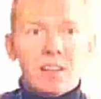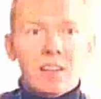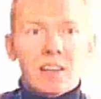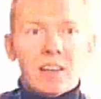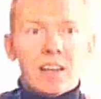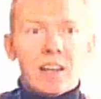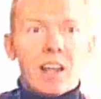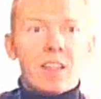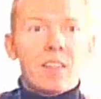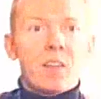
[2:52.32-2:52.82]

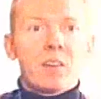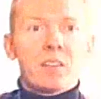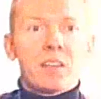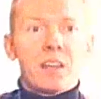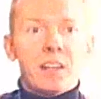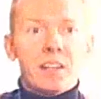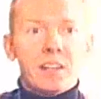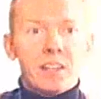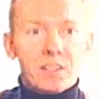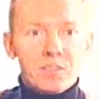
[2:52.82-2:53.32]
And I thought
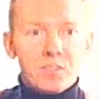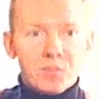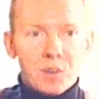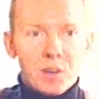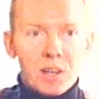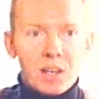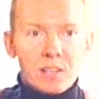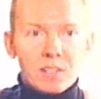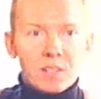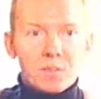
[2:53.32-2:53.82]
getting in a
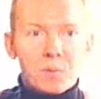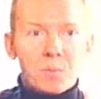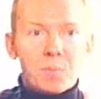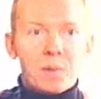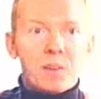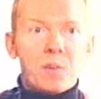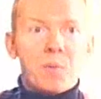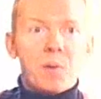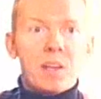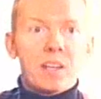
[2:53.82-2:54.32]
dress would be
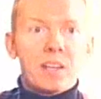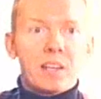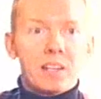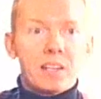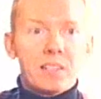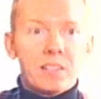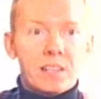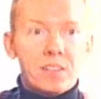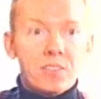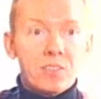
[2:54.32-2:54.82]
a way to get
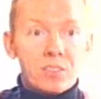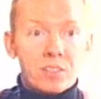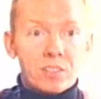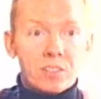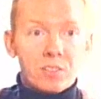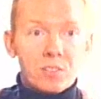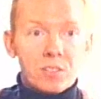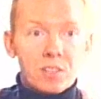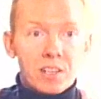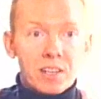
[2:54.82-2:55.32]
attention, you
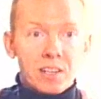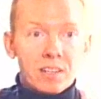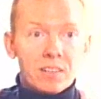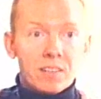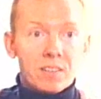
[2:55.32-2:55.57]
see.